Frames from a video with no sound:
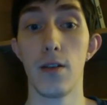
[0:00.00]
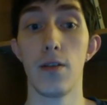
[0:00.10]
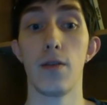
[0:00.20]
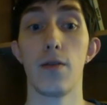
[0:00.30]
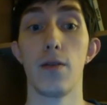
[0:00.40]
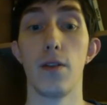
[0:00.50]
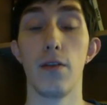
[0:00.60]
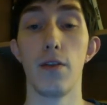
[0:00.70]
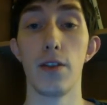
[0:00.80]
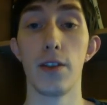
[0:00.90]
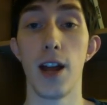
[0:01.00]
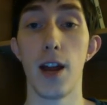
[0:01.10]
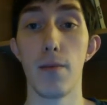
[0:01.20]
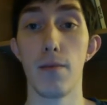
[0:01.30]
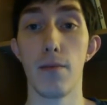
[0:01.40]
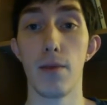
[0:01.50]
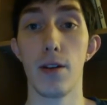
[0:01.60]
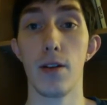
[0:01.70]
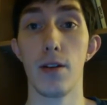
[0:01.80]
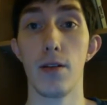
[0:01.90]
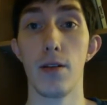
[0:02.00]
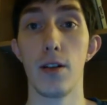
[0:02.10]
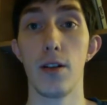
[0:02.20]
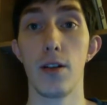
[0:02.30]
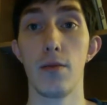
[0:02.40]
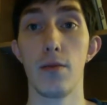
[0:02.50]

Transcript: for the first time in